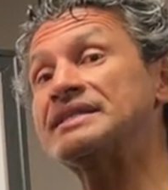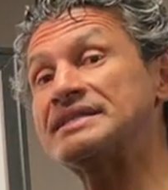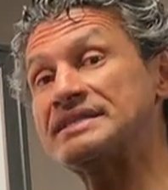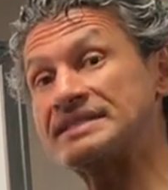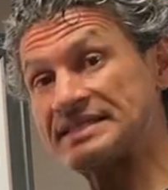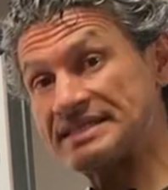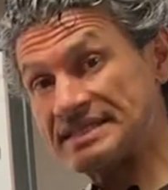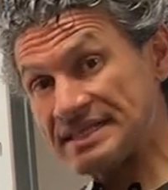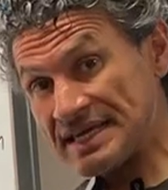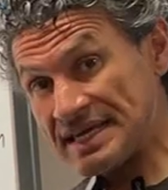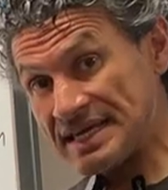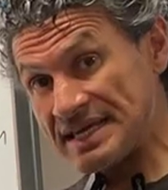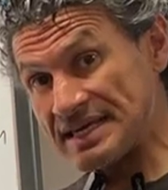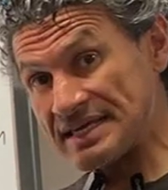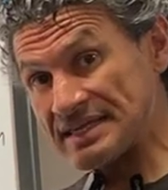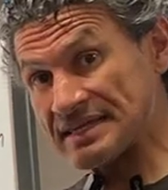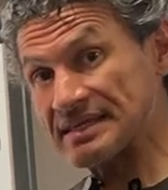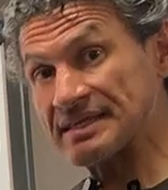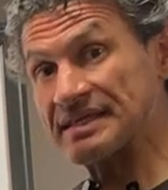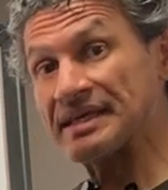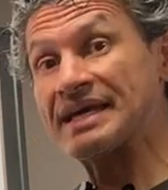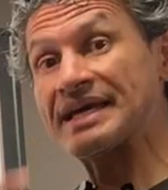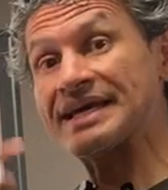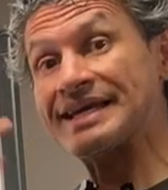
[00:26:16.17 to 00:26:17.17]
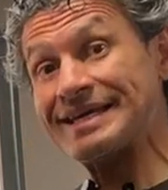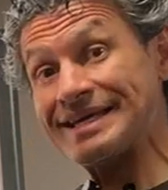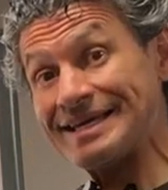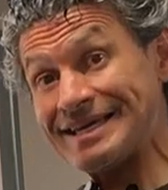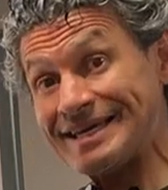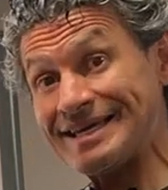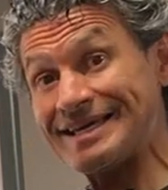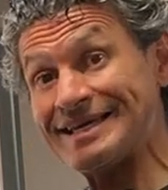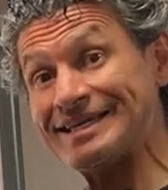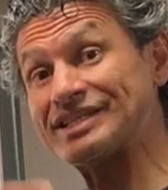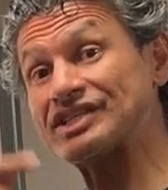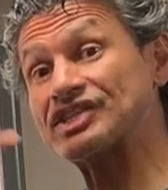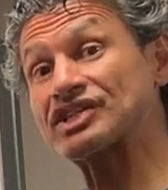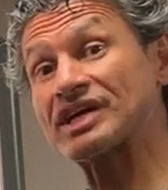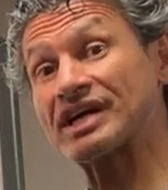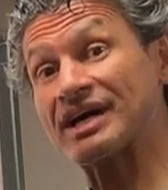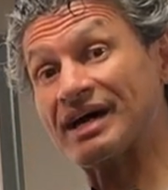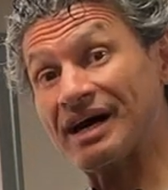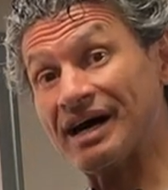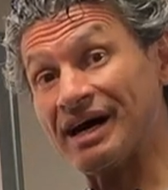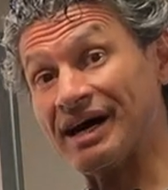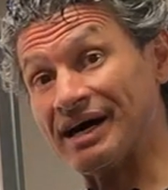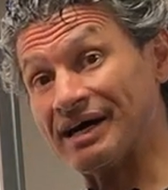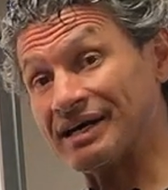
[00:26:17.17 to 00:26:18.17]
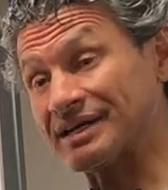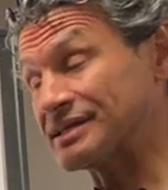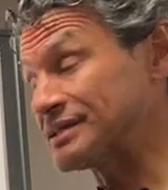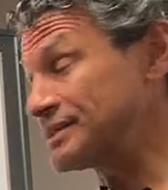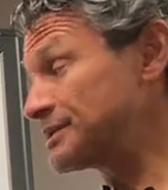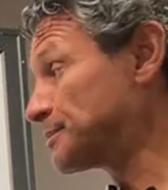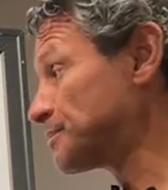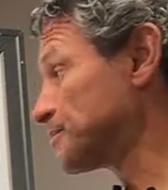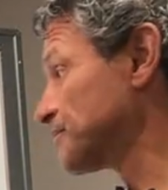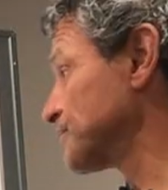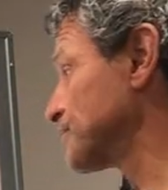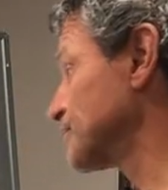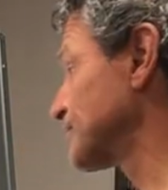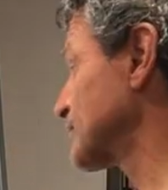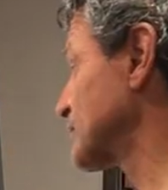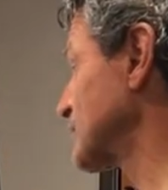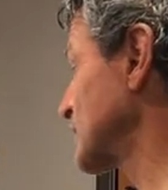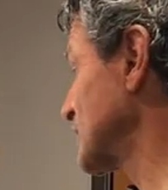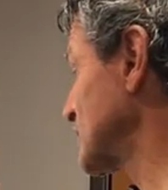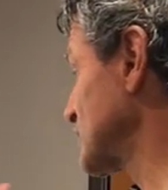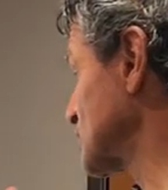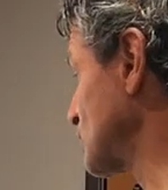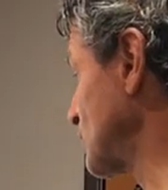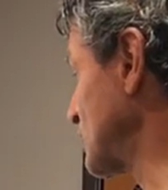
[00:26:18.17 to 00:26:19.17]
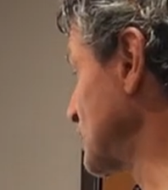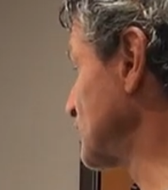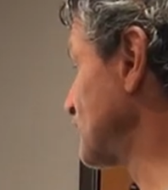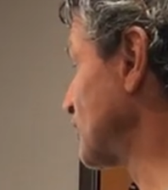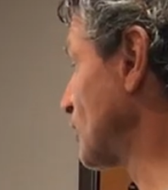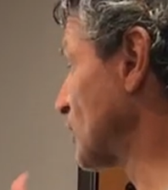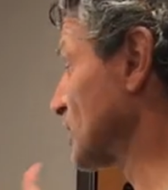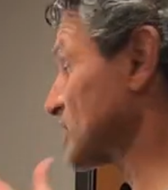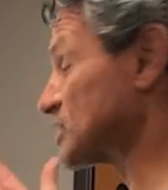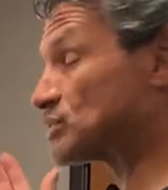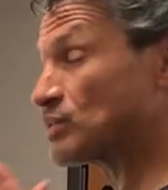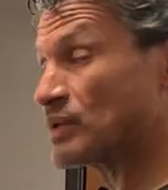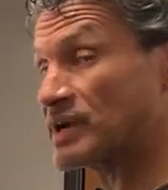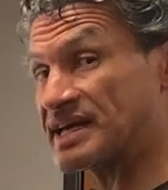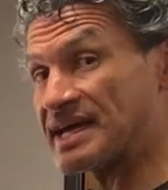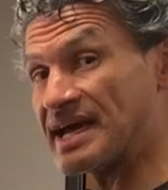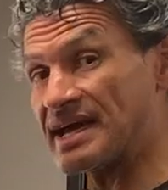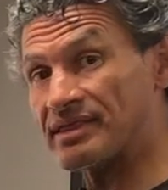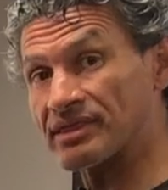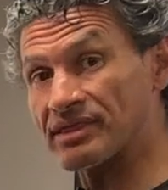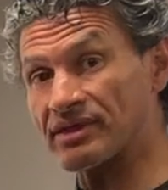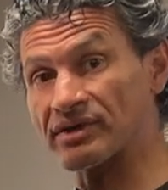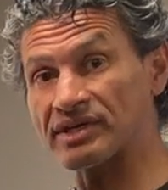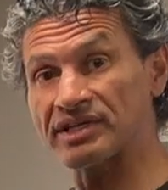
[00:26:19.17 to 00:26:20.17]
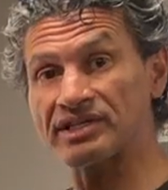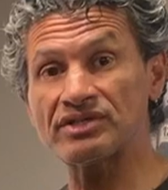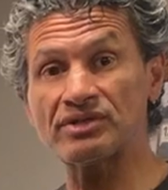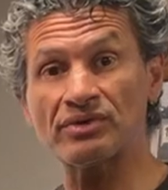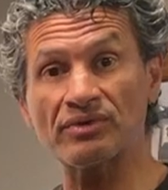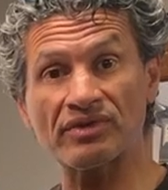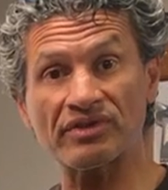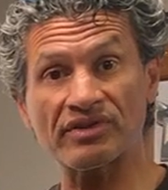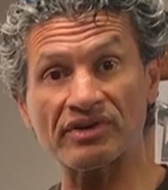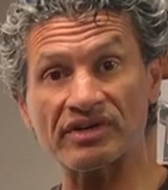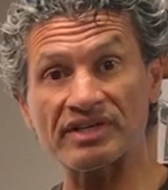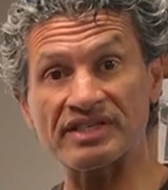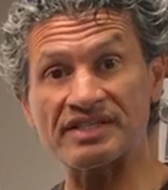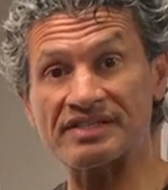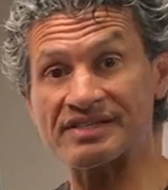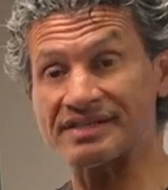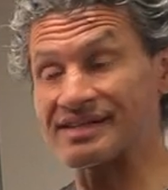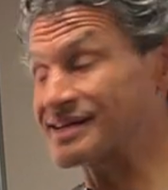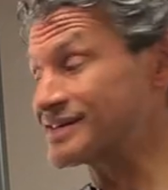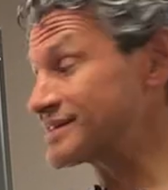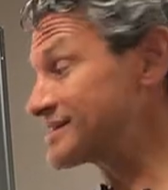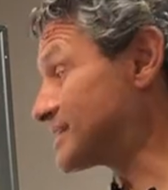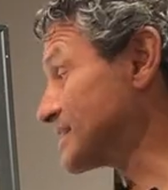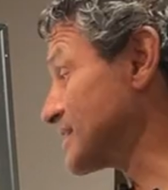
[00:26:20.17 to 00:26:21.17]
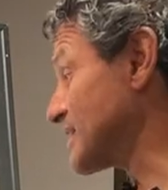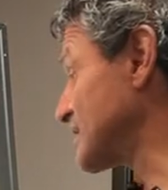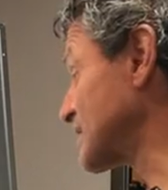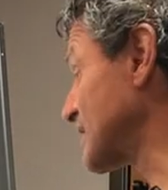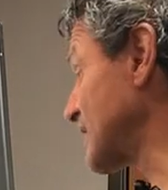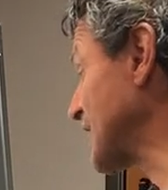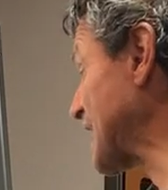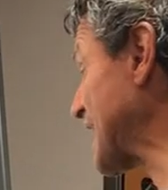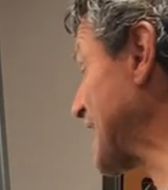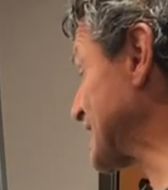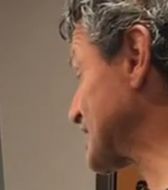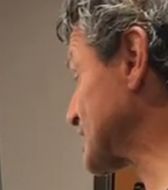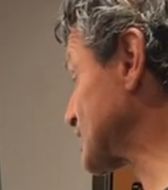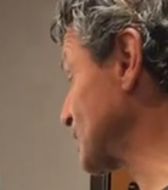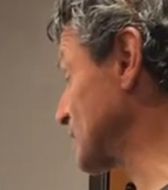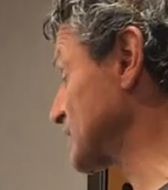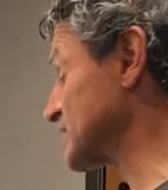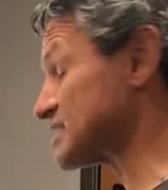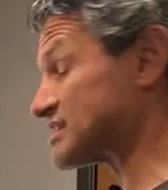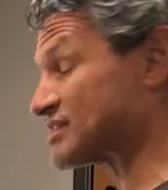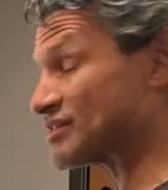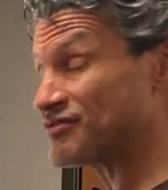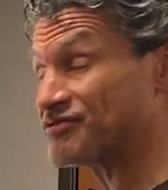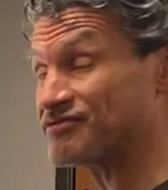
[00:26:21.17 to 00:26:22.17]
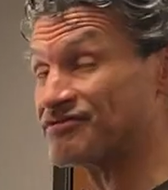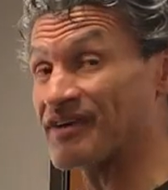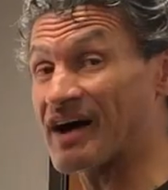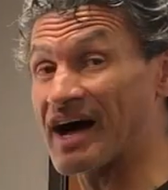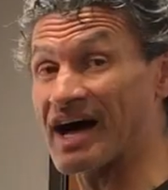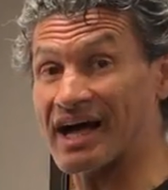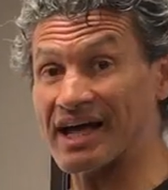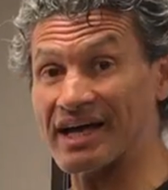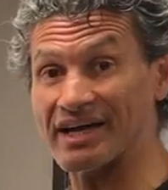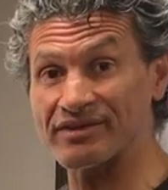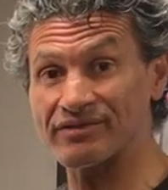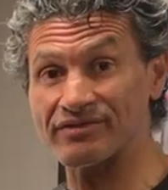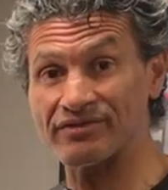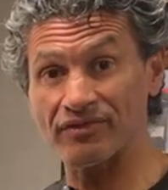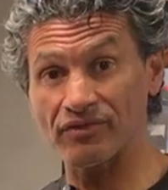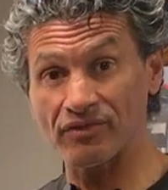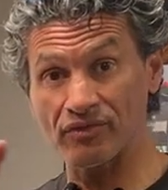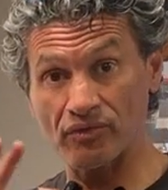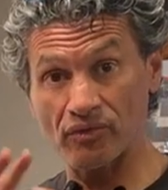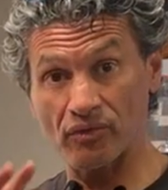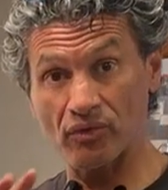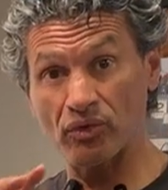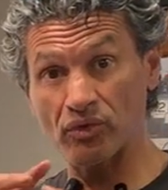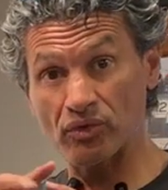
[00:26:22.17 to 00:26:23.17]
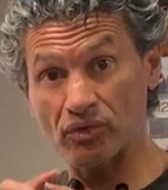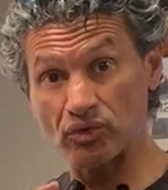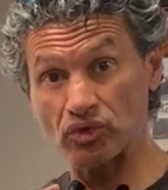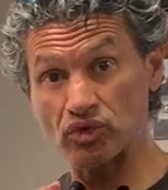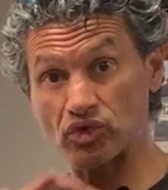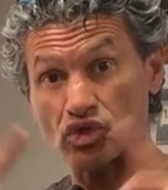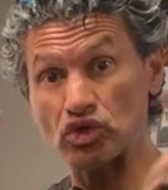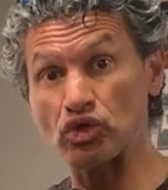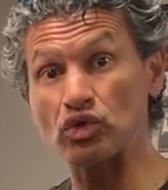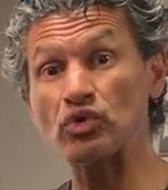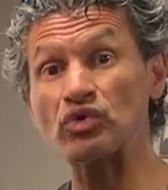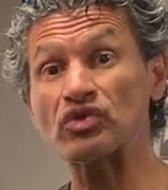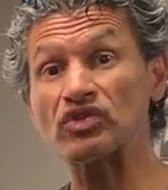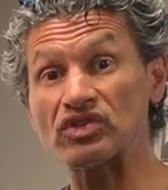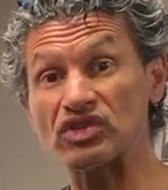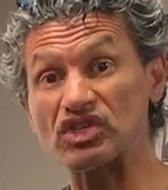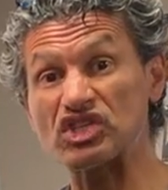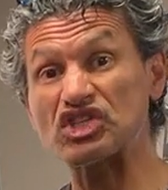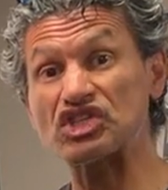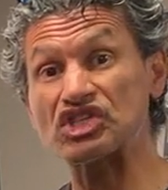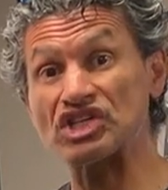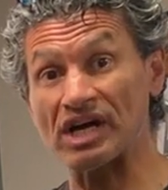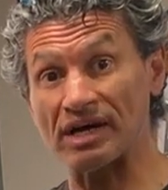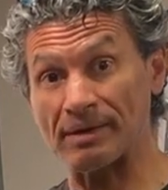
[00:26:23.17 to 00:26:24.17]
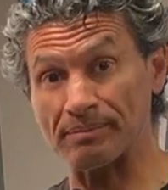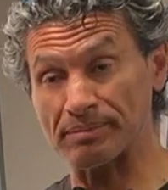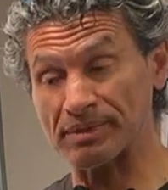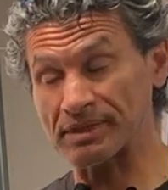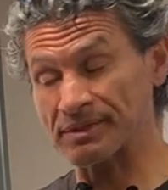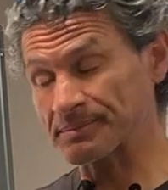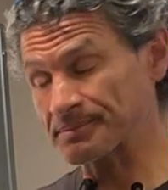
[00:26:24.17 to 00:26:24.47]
teeth each cog, 24, 28, 32, 36, and then the last one is a 5-tooth jump.